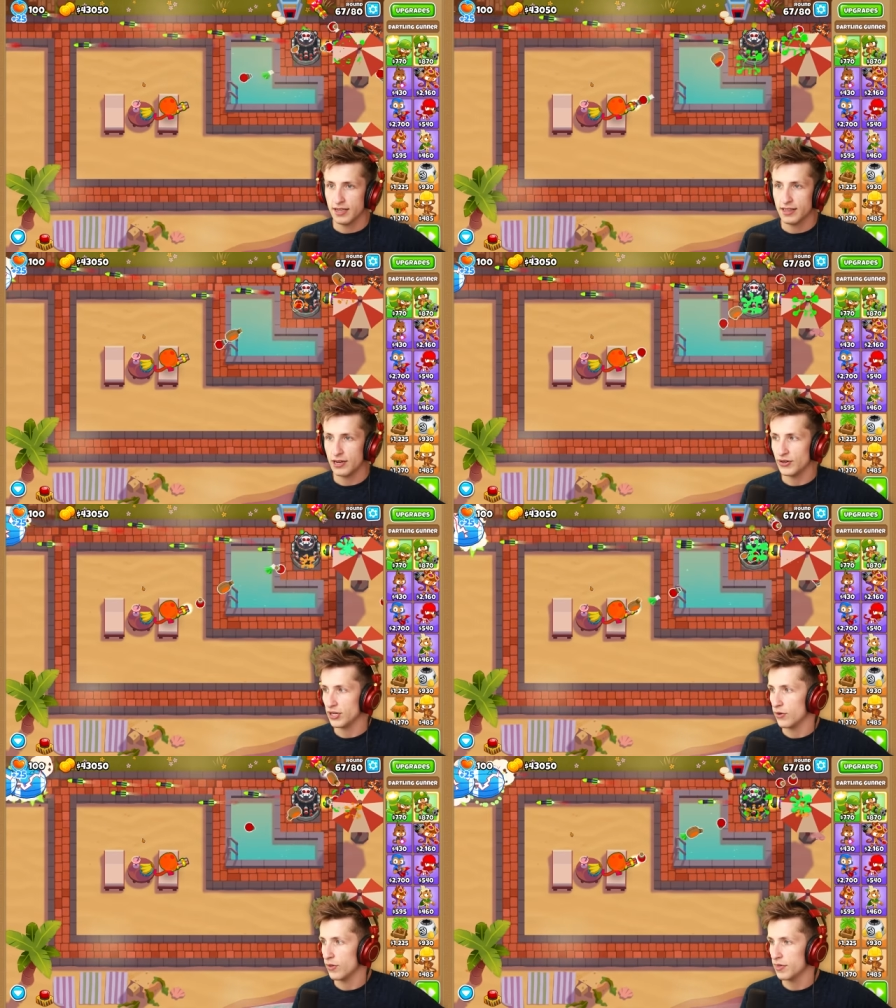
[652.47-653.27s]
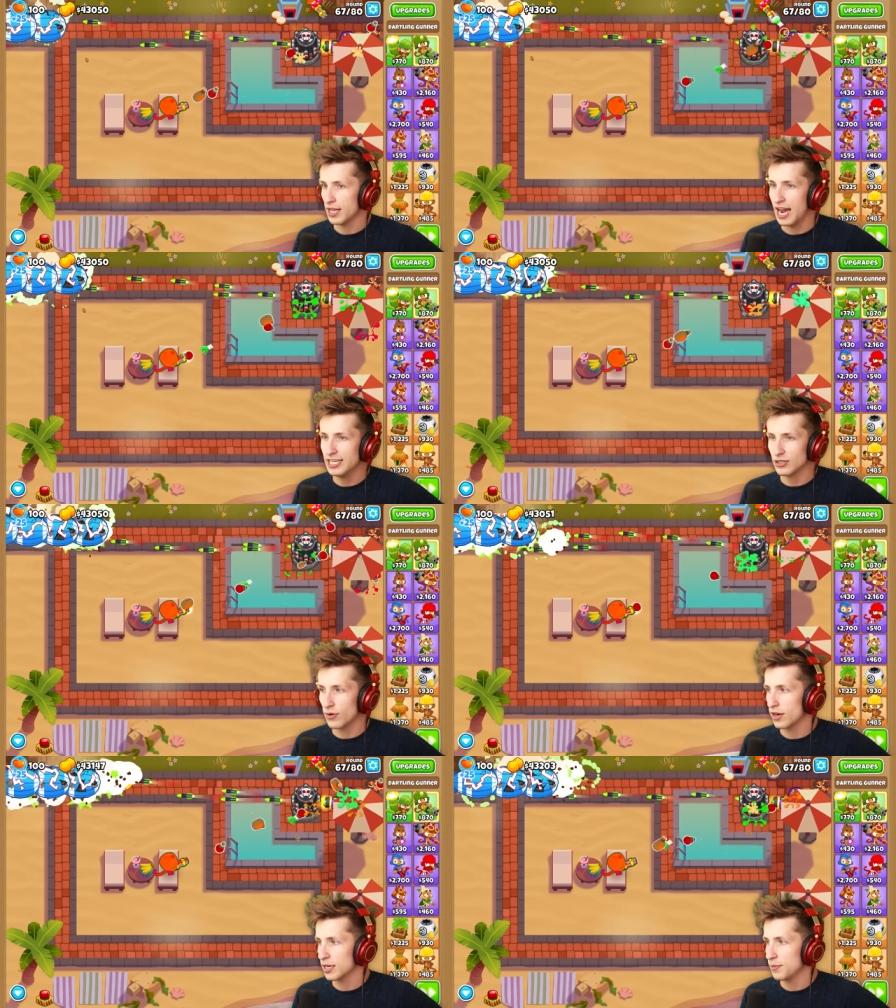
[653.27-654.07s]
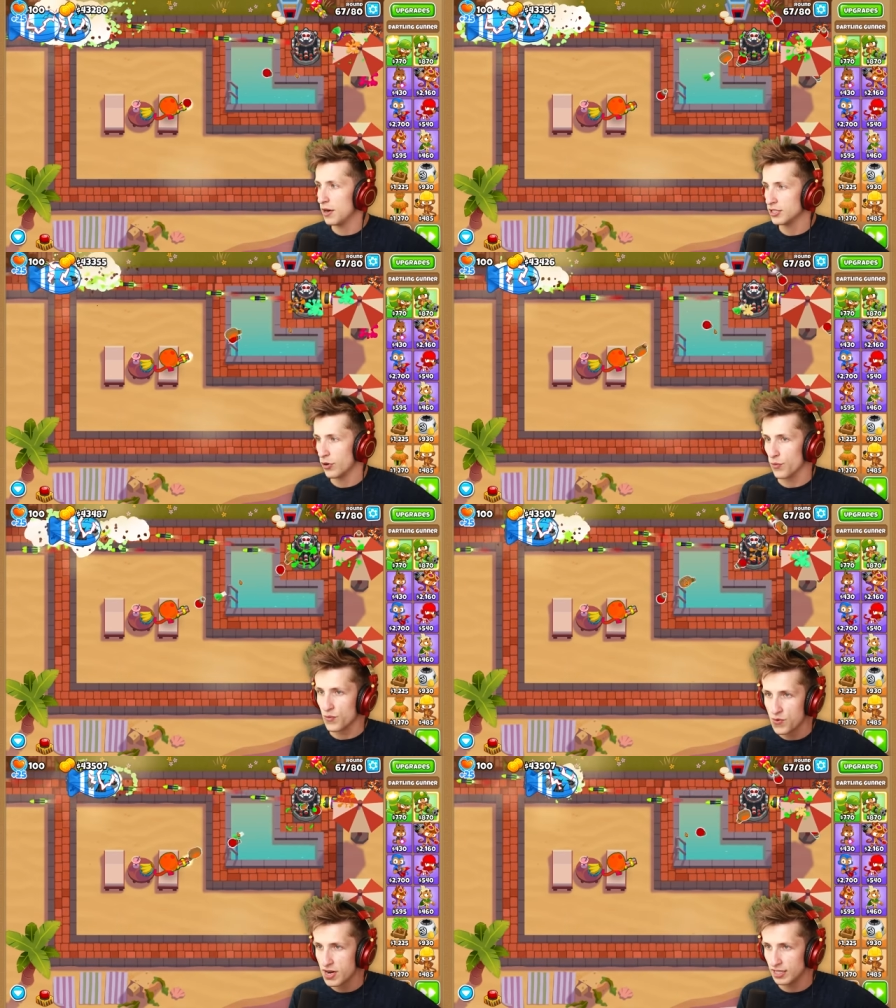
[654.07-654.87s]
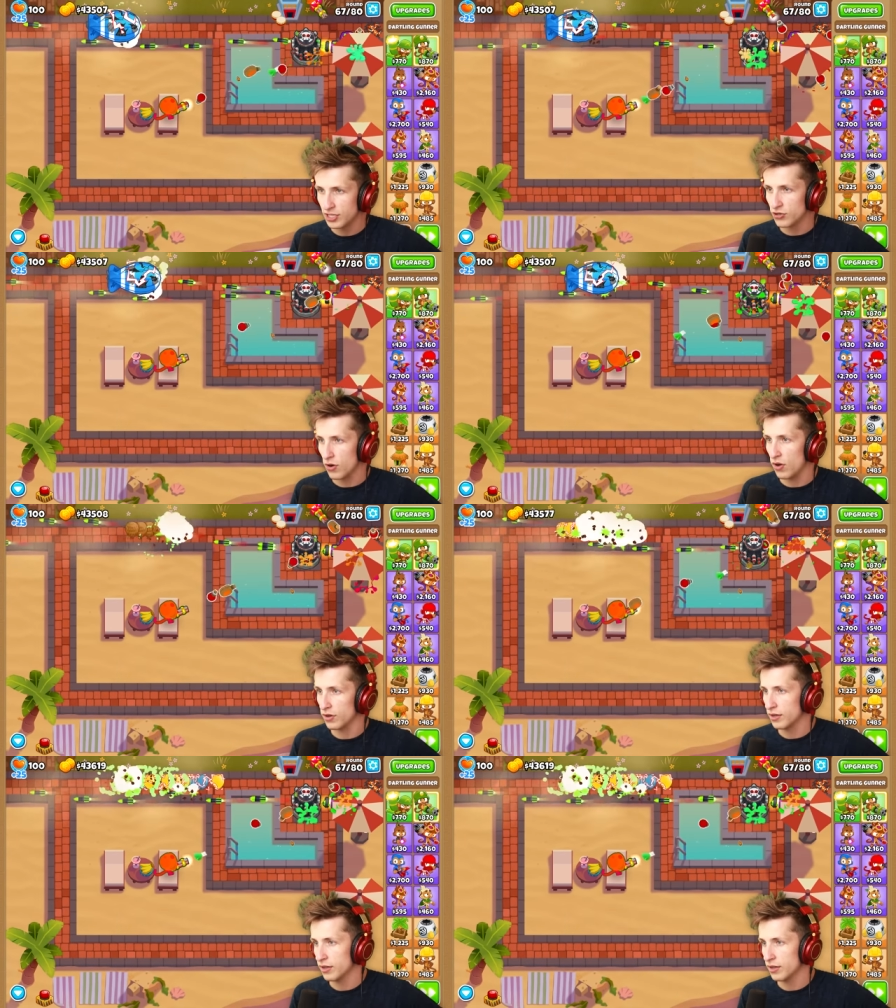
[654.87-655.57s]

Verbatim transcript: There we go. The Hydra Rocket Pods are really strong.